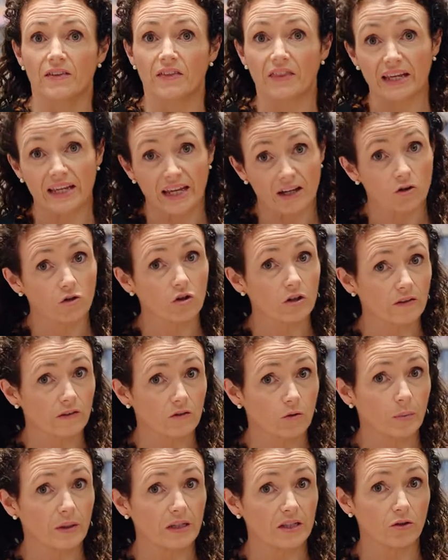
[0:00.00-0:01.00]
They can
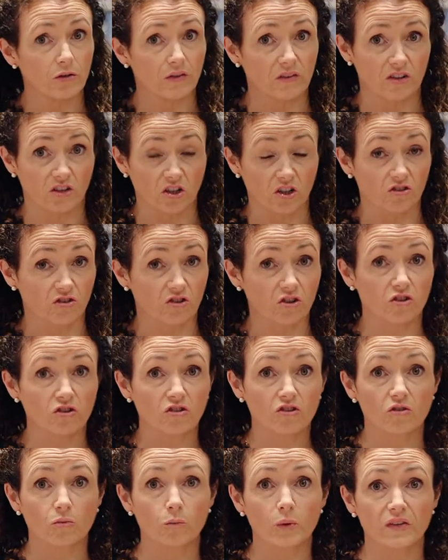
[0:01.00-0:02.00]
also be used in
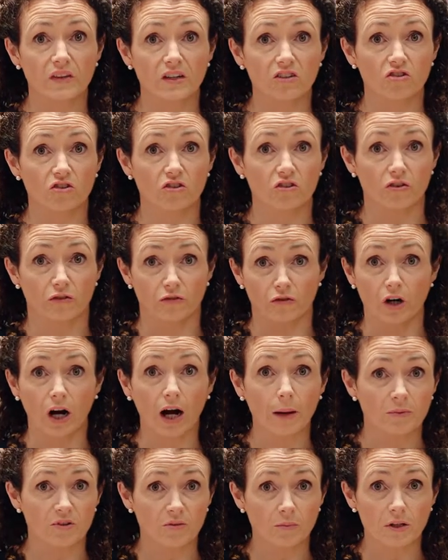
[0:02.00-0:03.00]
conjunction with each other for
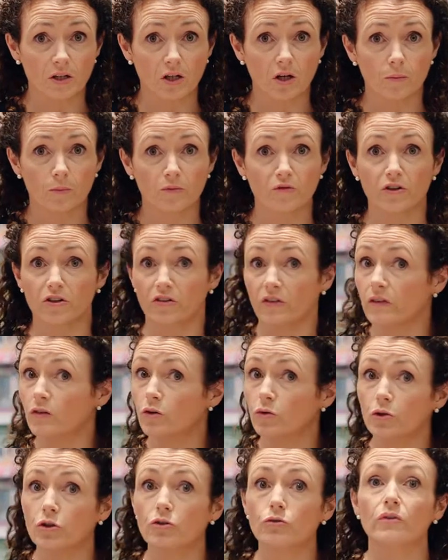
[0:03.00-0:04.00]
optimal comfort,
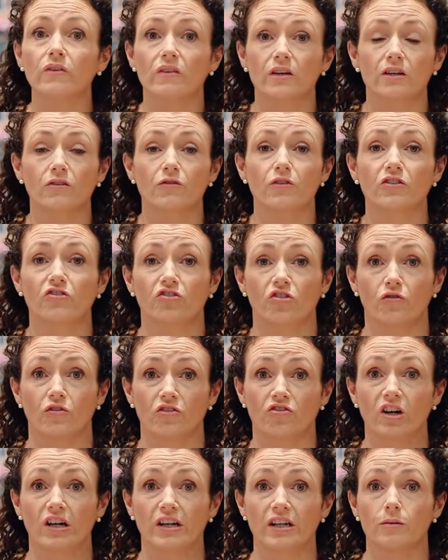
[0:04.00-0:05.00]
so using a
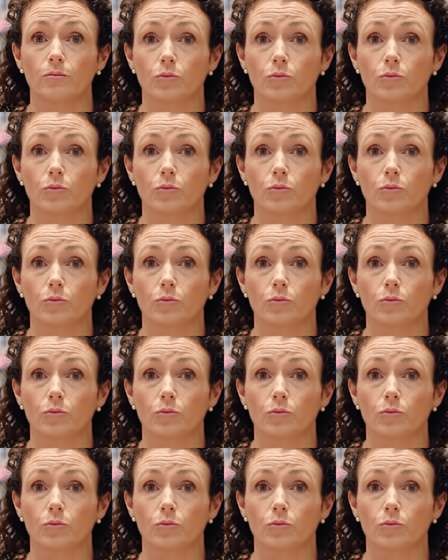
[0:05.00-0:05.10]
vaginal